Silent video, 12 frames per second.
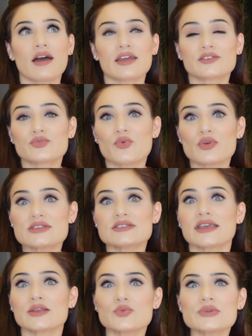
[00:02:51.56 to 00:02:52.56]
it was
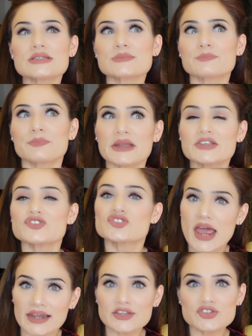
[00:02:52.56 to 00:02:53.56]
a bit
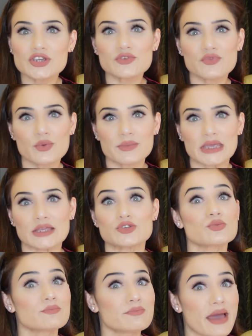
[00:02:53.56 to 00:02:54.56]
challenging for me
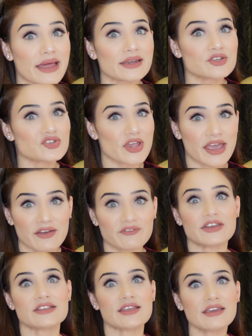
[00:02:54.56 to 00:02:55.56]
to manage
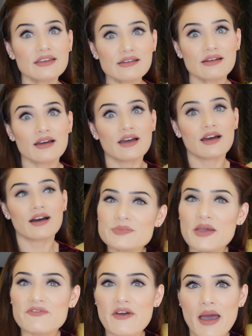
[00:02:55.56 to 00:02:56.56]
everything.
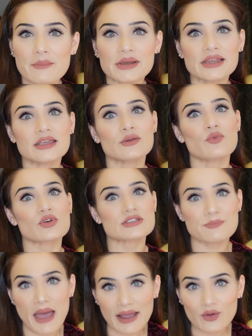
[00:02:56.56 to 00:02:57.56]
My family was
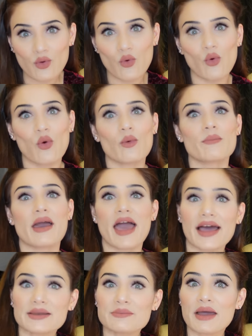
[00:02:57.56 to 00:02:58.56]
back home
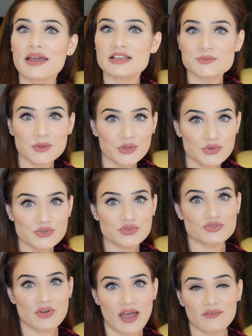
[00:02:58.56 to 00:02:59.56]
and my husband used
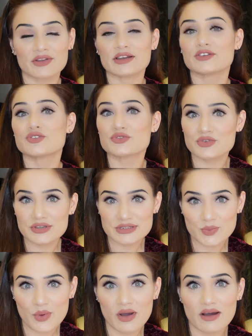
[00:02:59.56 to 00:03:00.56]
to travel due to
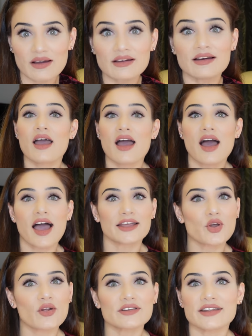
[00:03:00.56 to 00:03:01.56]
his work. I
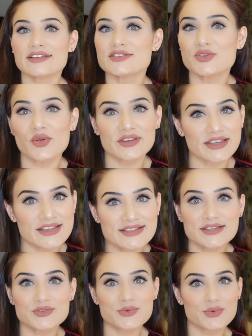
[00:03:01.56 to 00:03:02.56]
thought it's not
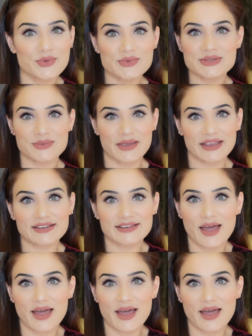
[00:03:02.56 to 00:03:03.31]
easy to lose weight